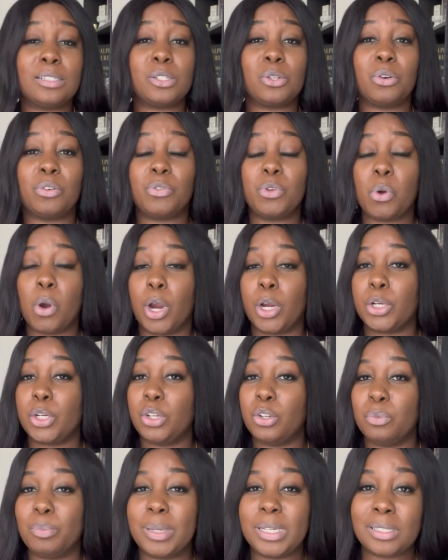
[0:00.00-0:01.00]
So if you are a
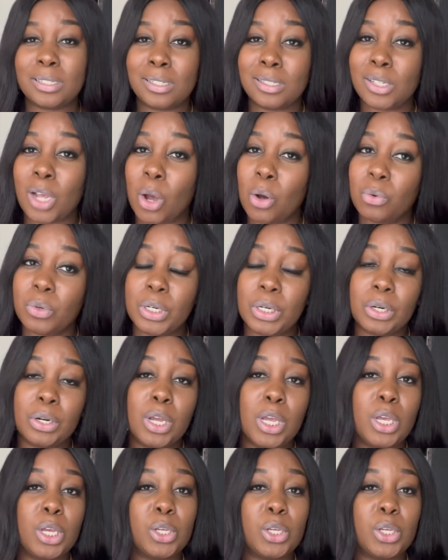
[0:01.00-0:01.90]
new business owner,